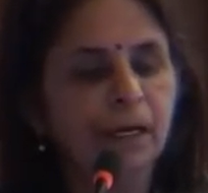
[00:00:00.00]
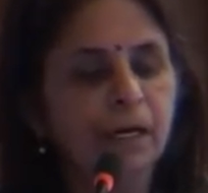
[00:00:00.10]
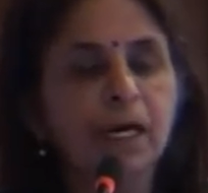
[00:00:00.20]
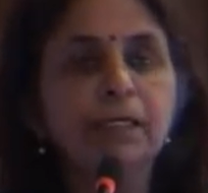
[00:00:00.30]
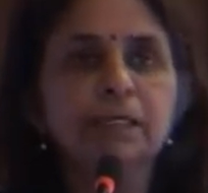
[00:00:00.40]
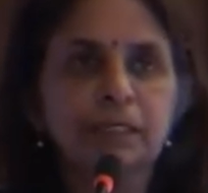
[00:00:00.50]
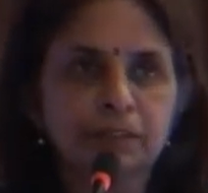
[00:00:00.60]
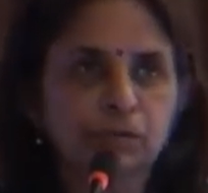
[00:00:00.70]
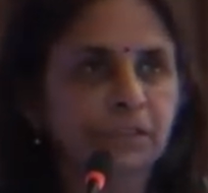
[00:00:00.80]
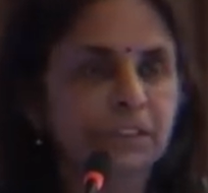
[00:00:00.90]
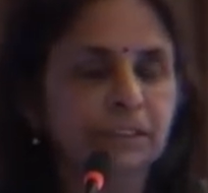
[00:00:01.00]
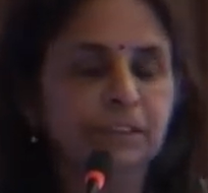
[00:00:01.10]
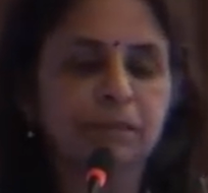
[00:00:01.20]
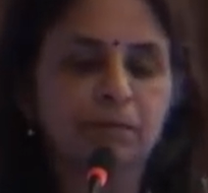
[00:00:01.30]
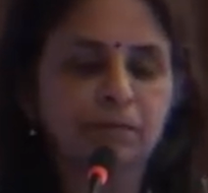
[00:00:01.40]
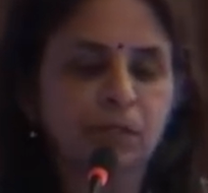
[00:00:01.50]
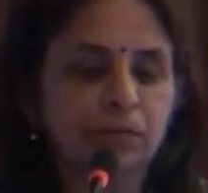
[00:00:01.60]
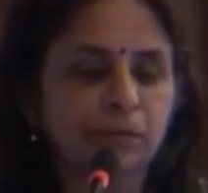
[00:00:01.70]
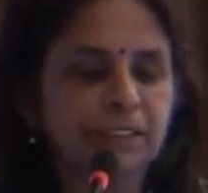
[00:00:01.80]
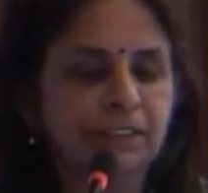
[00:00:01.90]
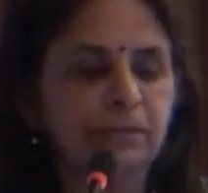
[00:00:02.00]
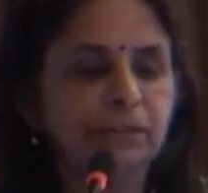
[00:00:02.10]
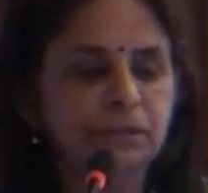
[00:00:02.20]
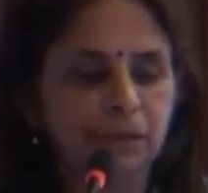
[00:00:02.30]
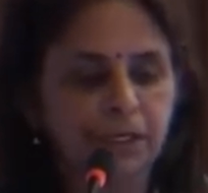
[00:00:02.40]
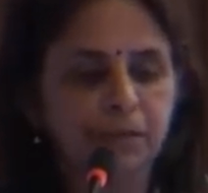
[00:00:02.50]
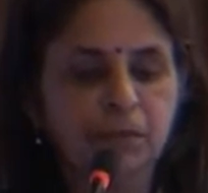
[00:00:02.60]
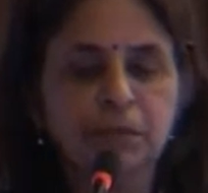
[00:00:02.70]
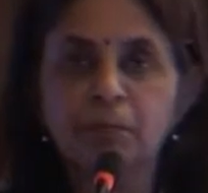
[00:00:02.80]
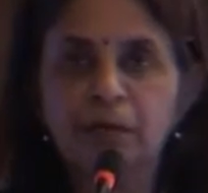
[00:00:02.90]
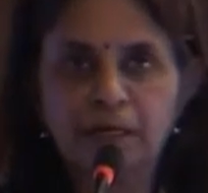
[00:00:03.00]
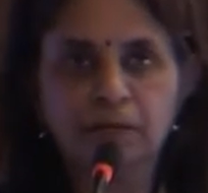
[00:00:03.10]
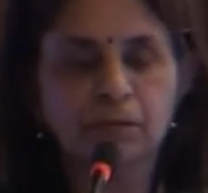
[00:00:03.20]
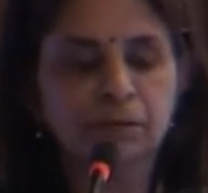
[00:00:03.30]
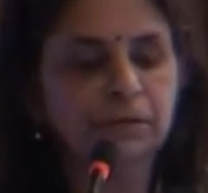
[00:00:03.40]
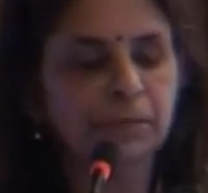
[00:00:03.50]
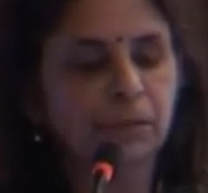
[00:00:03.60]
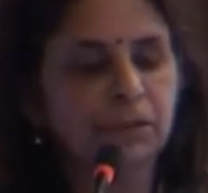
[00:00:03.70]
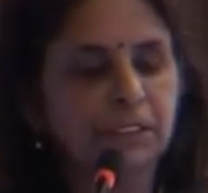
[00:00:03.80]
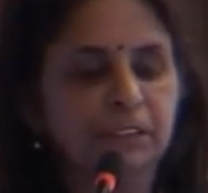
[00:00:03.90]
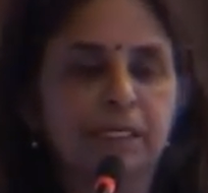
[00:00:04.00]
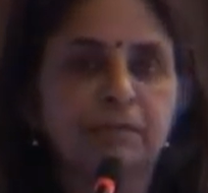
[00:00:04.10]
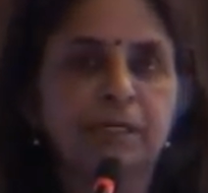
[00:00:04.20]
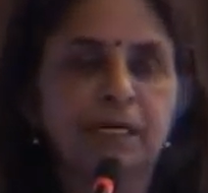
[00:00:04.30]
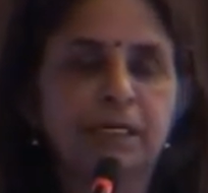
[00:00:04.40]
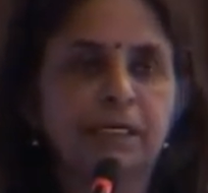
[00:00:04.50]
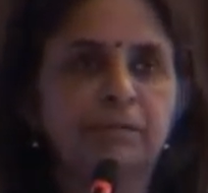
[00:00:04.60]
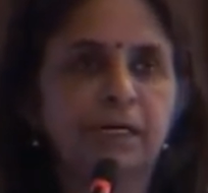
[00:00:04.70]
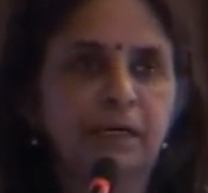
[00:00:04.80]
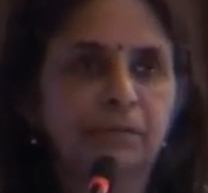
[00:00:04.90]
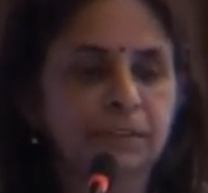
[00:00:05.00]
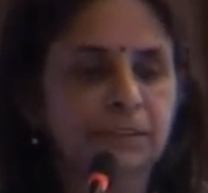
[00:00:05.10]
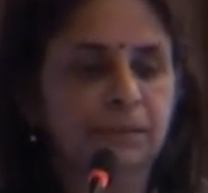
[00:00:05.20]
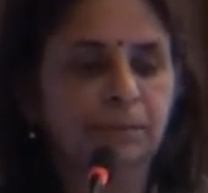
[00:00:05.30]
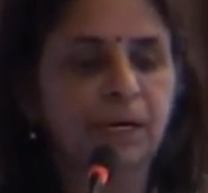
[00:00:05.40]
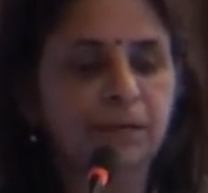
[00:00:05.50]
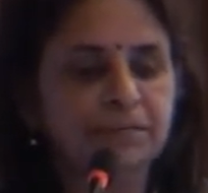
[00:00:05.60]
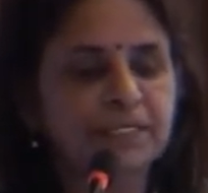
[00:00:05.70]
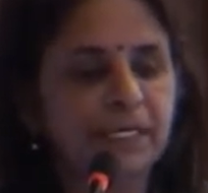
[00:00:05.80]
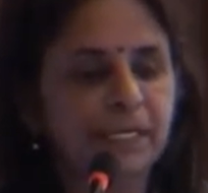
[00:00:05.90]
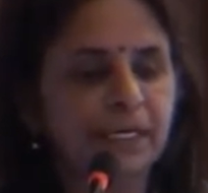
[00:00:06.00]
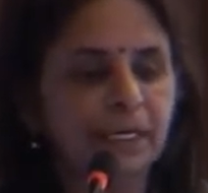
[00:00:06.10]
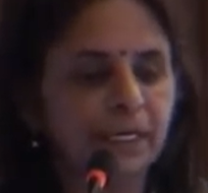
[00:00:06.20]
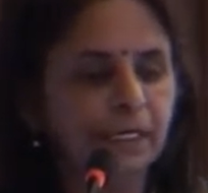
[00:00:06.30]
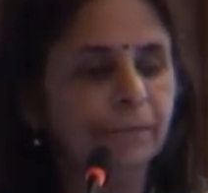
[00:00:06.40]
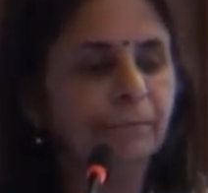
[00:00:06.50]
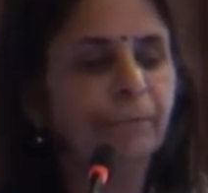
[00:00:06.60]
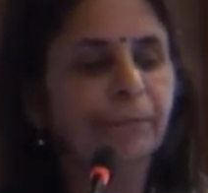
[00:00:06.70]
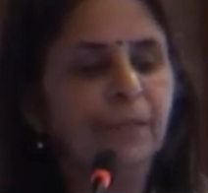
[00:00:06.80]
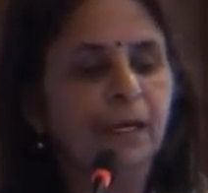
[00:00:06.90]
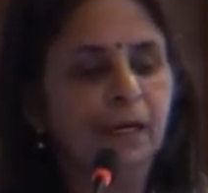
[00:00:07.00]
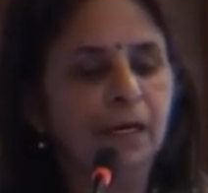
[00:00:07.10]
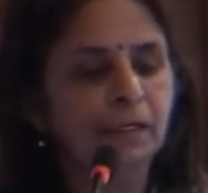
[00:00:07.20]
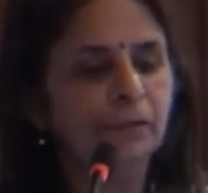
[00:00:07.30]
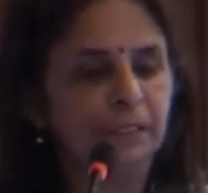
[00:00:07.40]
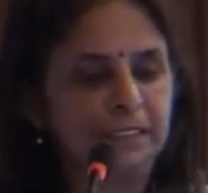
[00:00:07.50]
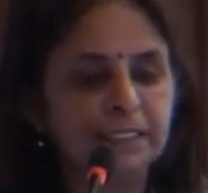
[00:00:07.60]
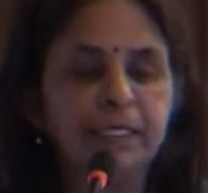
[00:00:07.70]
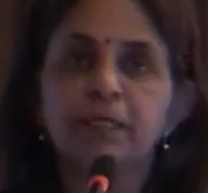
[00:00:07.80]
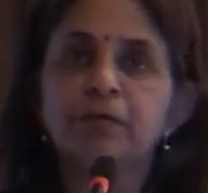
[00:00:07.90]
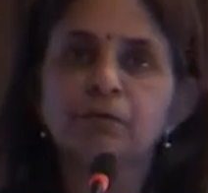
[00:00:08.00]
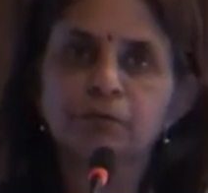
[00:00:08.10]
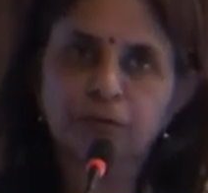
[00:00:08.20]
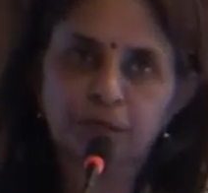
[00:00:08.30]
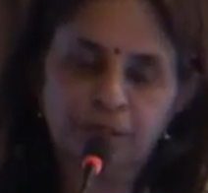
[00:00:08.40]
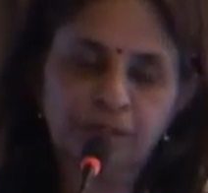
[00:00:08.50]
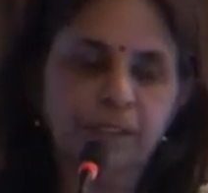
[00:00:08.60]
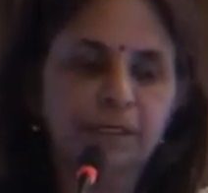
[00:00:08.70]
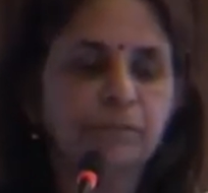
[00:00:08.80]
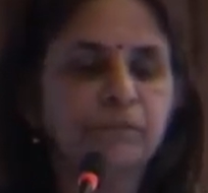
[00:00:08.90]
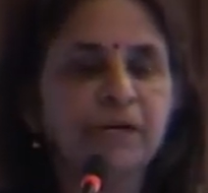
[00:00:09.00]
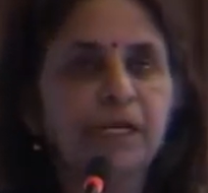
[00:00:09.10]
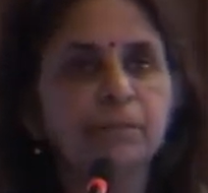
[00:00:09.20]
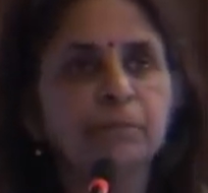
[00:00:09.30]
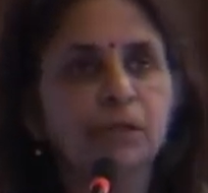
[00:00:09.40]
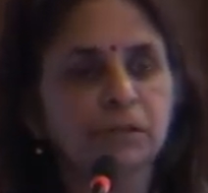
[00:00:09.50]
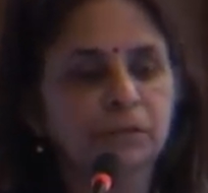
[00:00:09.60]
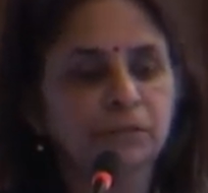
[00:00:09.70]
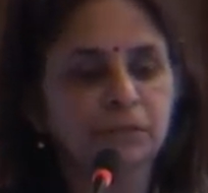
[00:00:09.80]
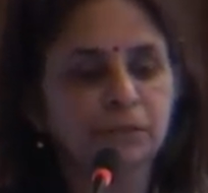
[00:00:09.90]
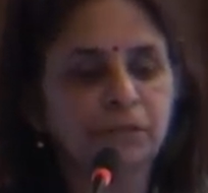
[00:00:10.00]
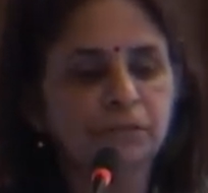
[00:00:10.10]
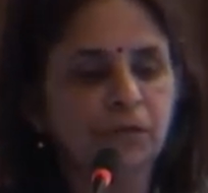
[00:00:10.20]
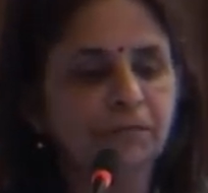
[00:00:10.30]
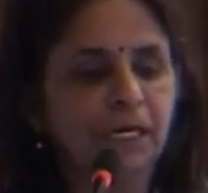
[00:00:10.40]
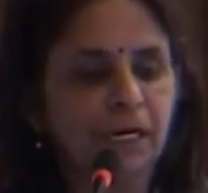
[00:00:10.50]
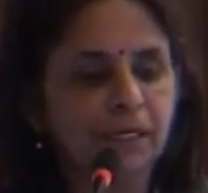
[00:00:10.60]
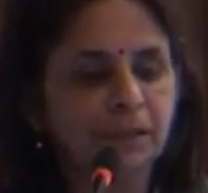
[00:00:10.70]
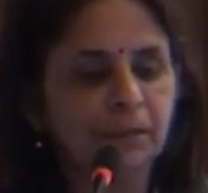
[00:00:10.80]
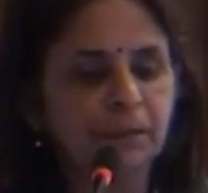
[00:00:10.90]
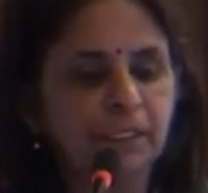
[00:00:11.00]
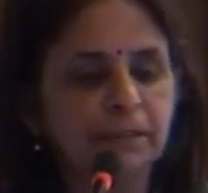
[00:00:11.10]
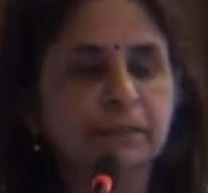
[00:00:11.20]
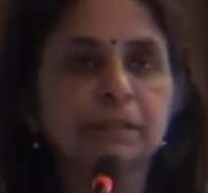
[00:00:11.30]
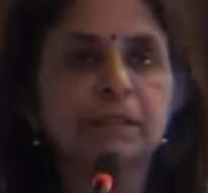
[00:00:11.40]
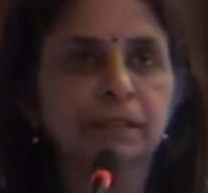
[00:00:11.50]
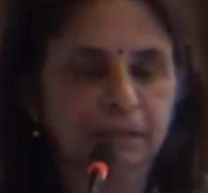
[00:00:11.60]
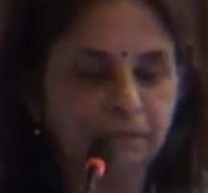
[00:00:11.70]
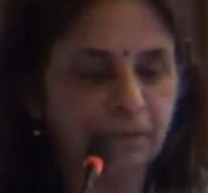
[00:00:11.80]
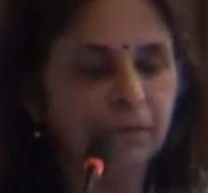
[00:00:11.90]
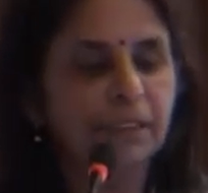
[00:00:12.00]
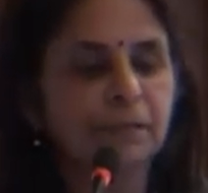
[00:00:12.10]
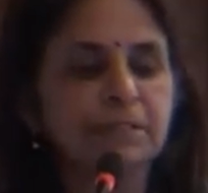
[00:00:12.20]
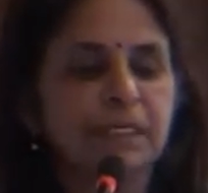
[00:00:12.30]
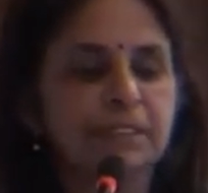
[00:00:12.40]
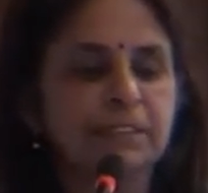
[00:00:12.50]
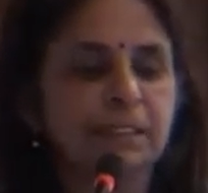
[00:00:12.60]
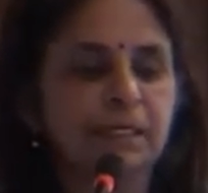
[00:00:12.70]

And this is what Rosita was talking about in Bangalore, the project that I did when I was part of CEE. And you can see, very important to involve the RWAs, The women themselves